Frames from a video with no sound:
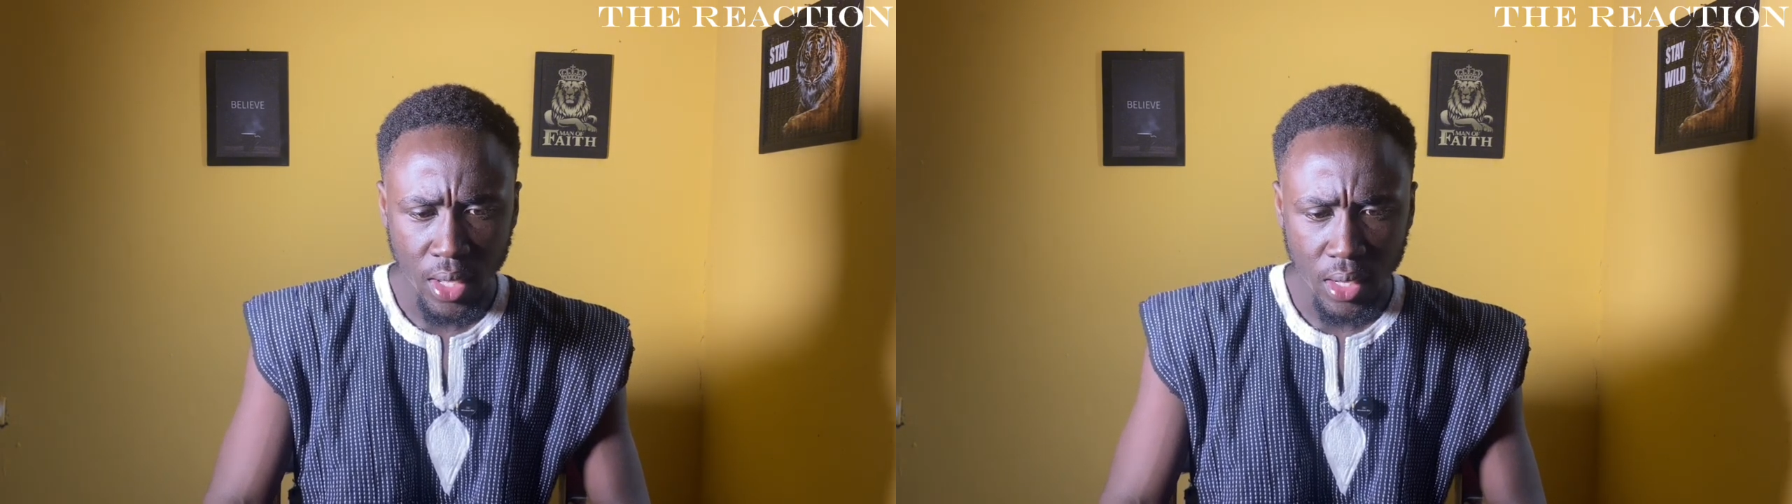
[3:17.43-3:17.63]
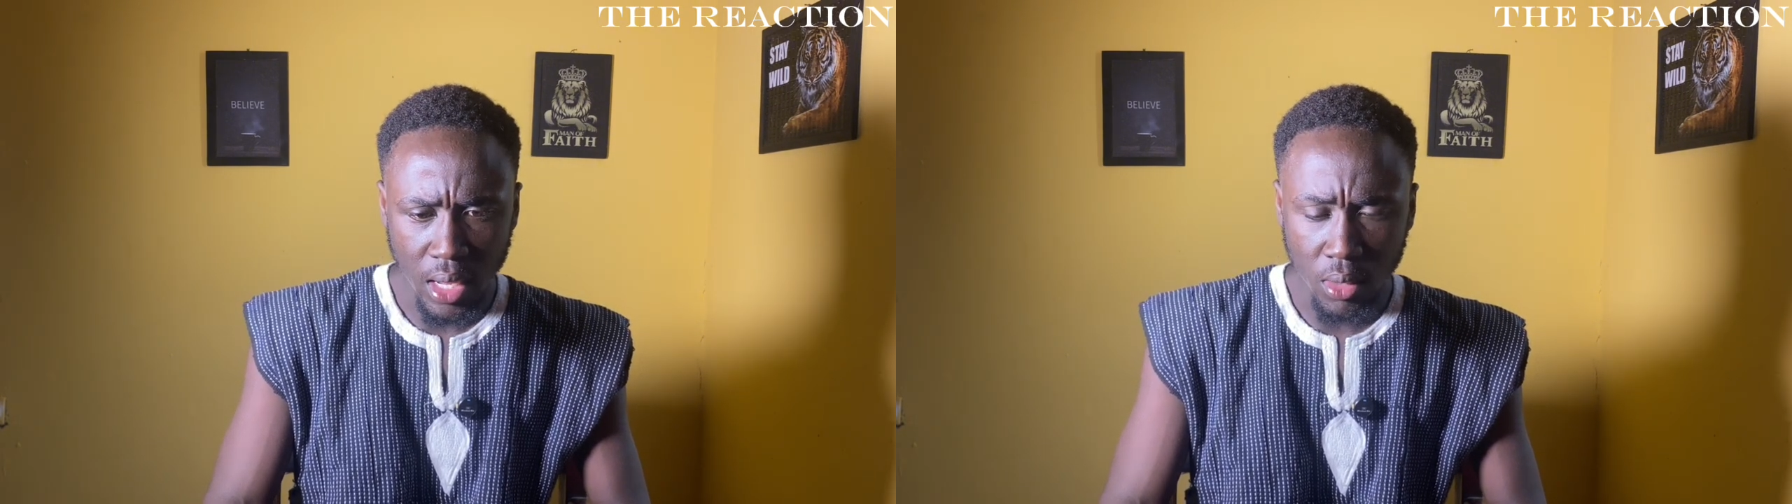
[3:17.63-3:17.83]

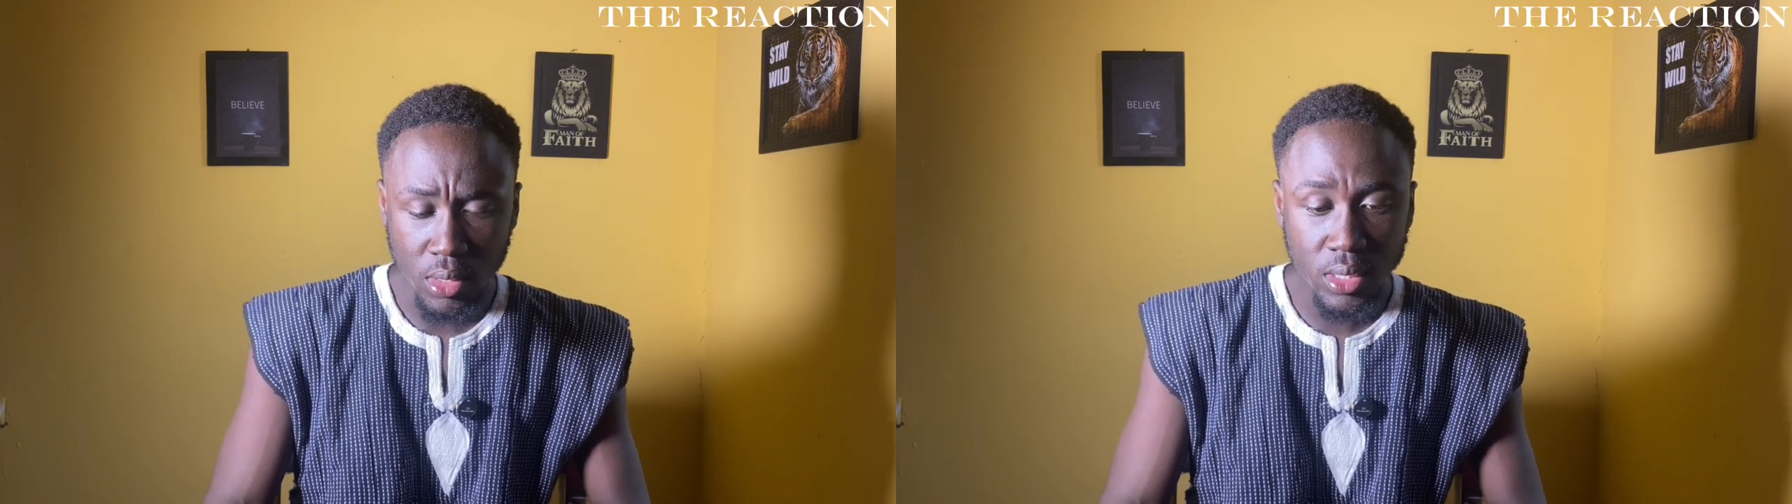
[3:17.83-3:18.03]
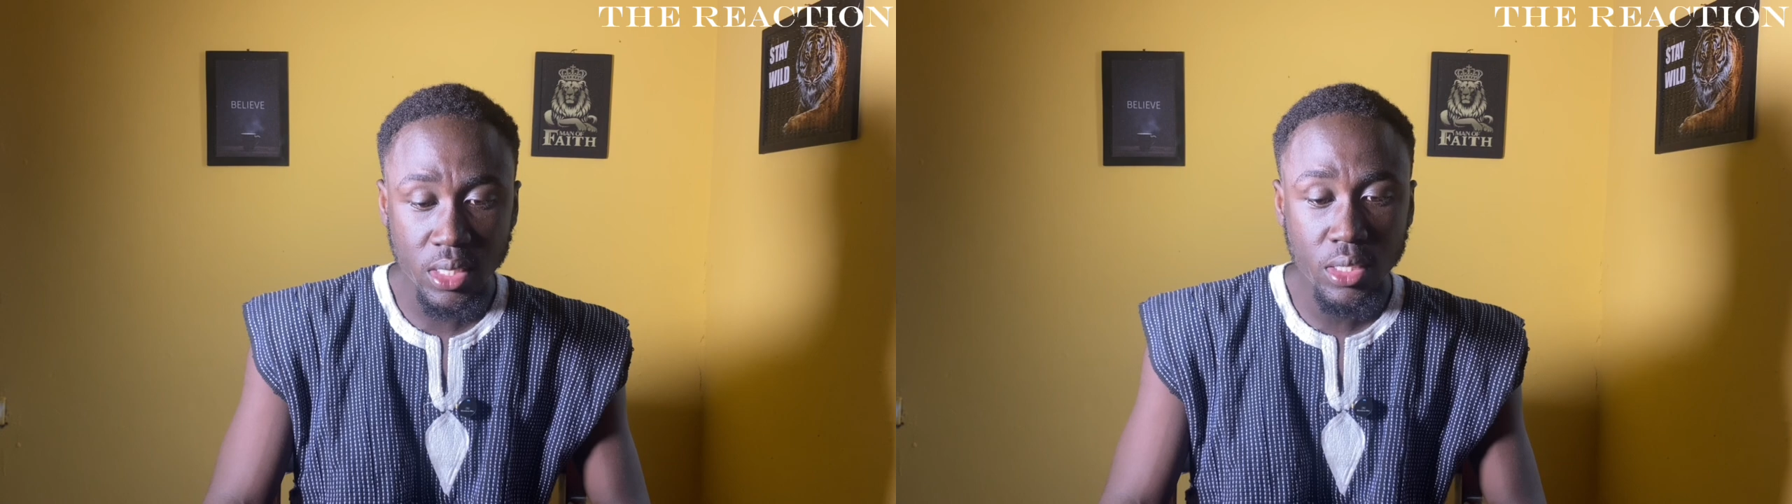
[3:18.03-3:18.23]
Now,
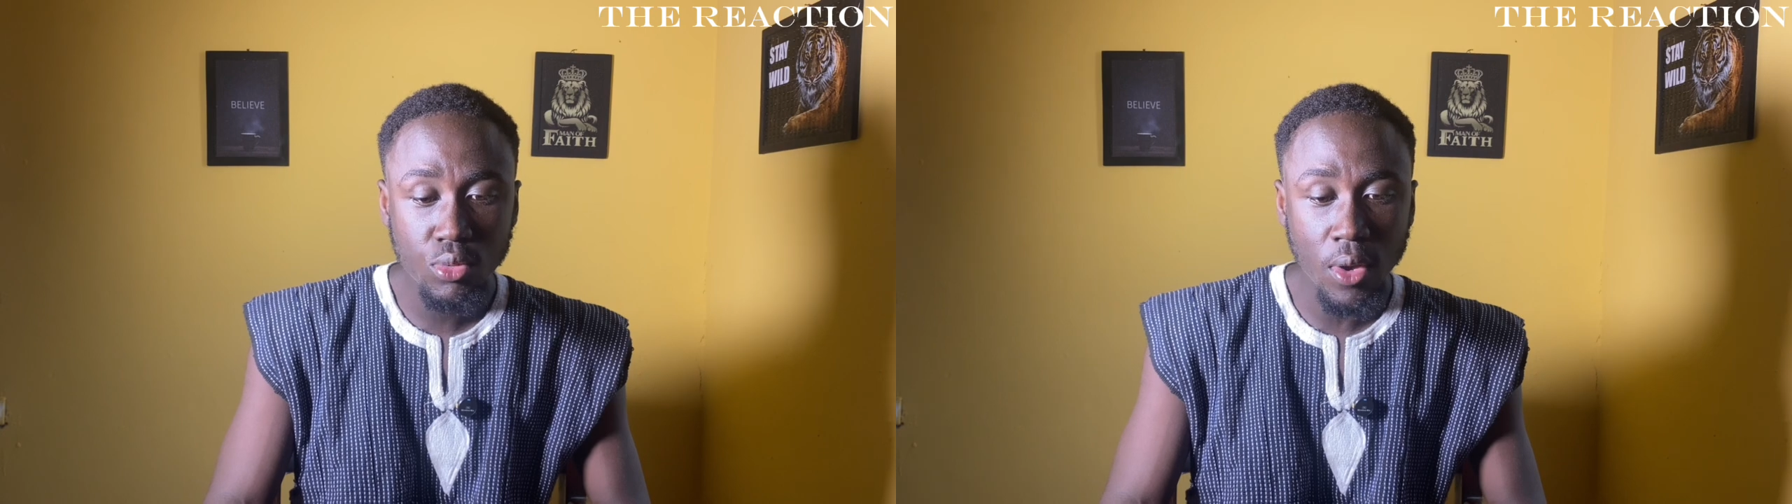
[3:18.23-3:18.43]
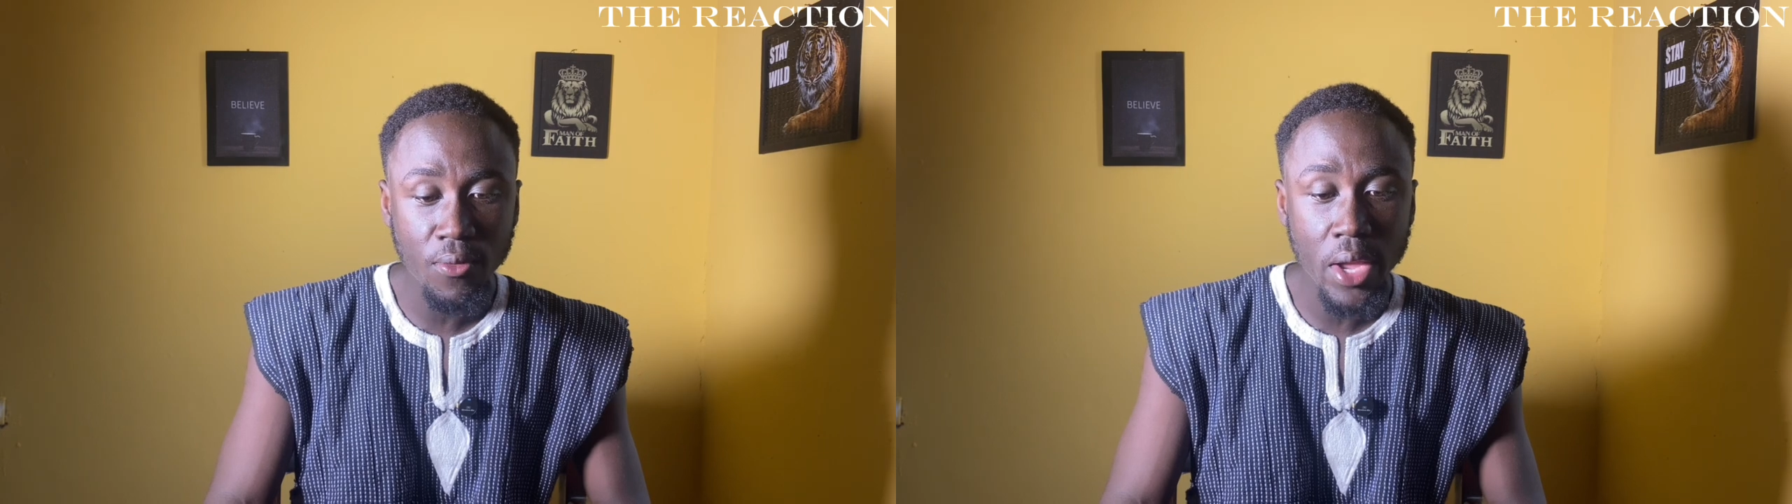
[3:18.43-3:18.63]
these
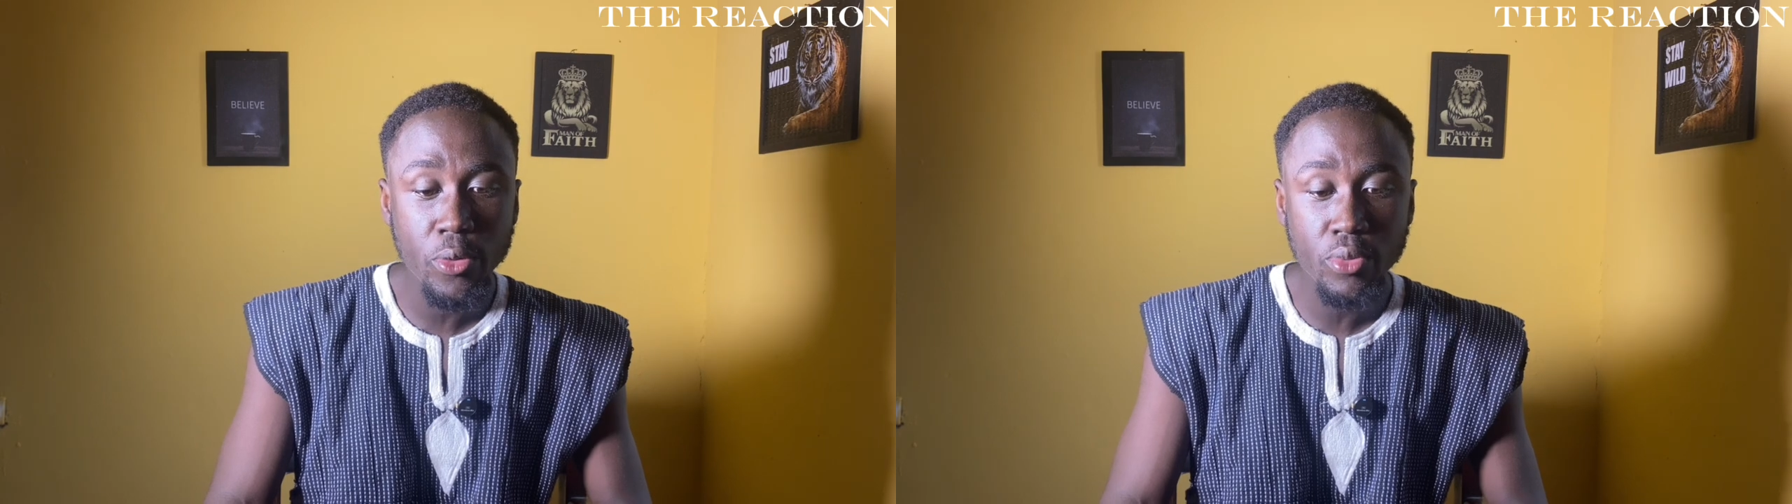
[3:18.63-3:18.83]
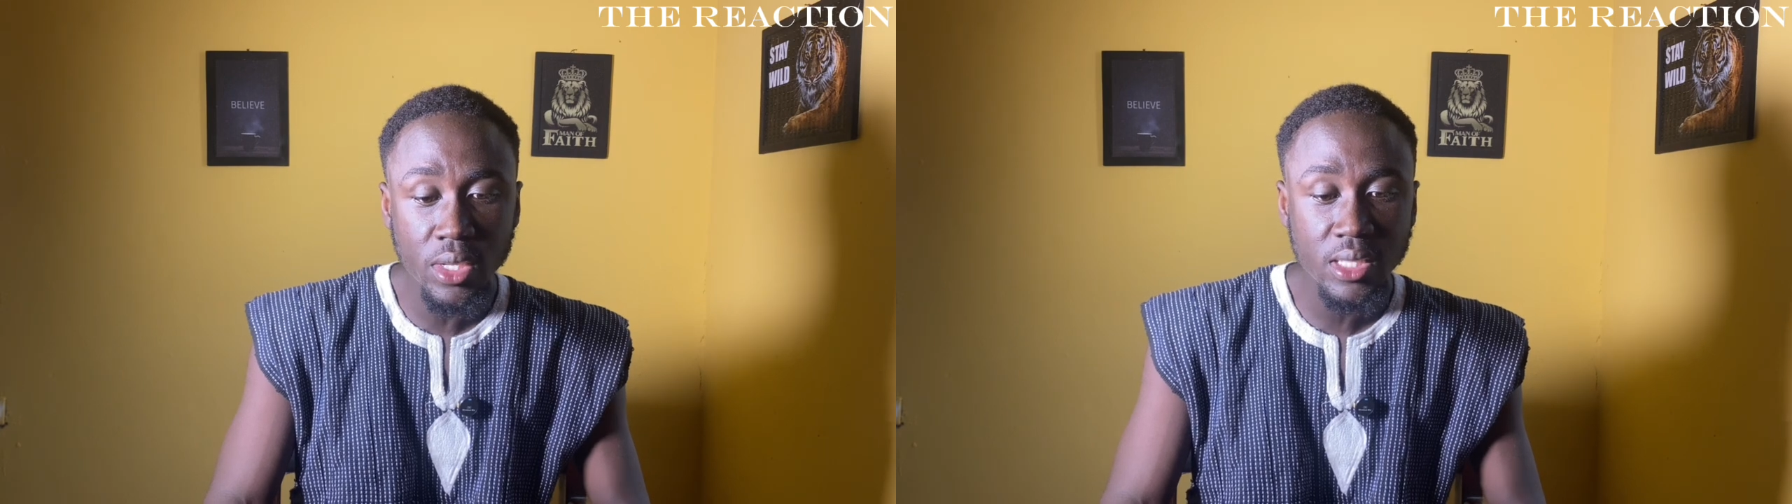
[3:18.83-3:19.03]
were very
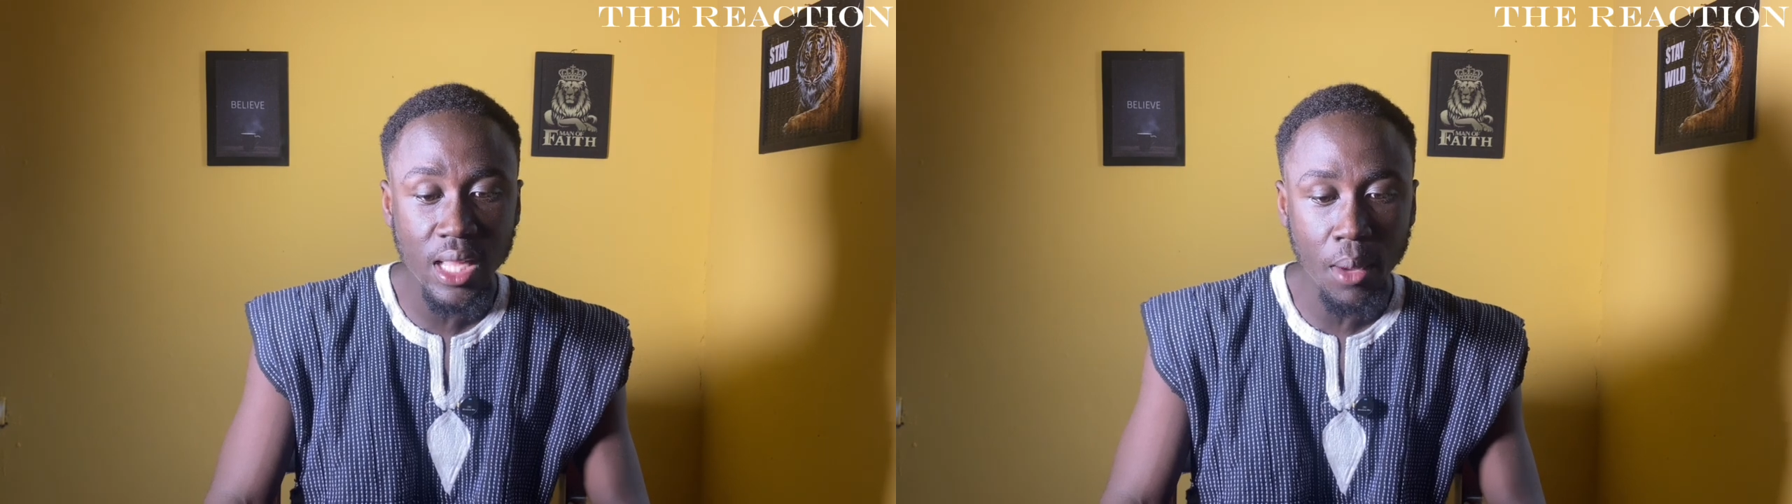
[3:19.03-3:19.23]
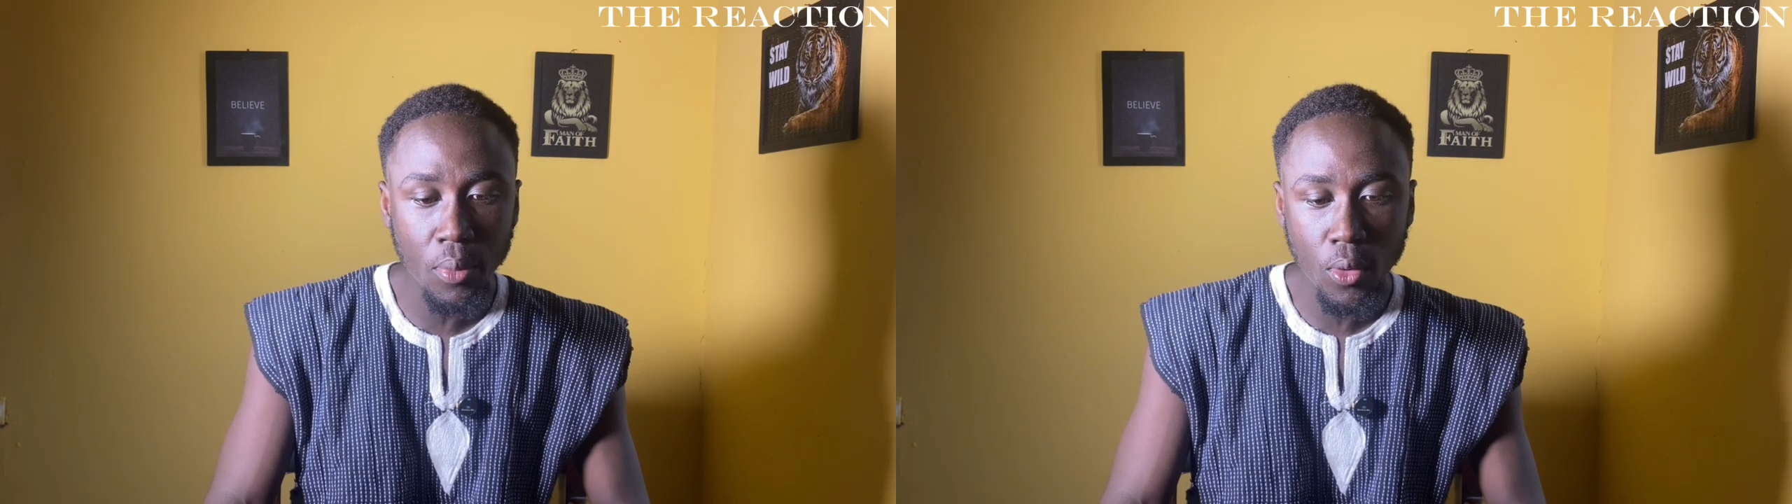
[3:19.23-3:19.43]

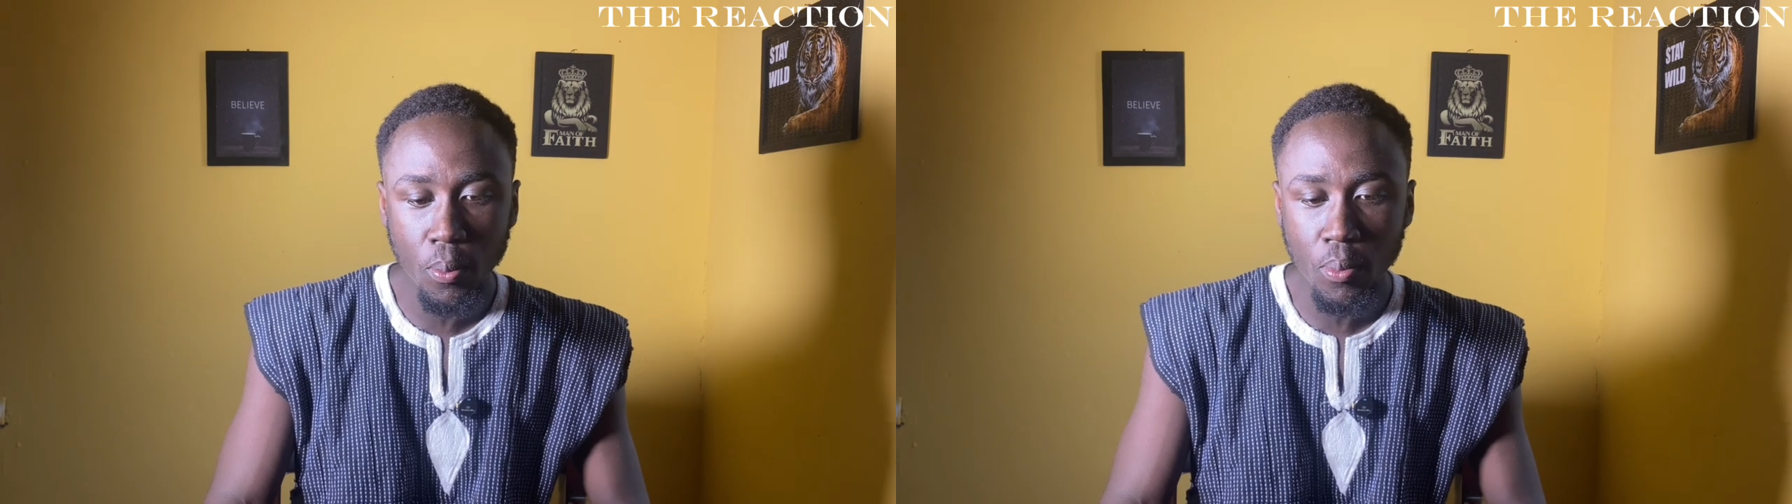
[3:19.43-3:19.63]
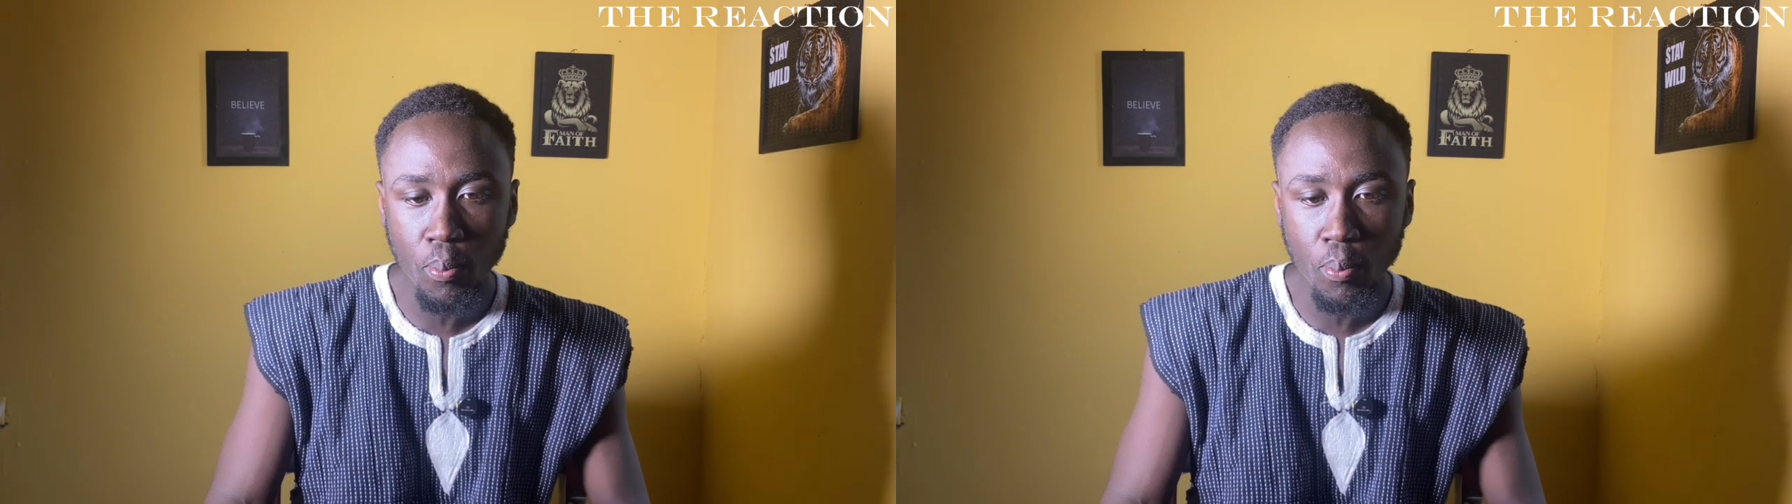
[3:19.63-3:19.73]
reasonable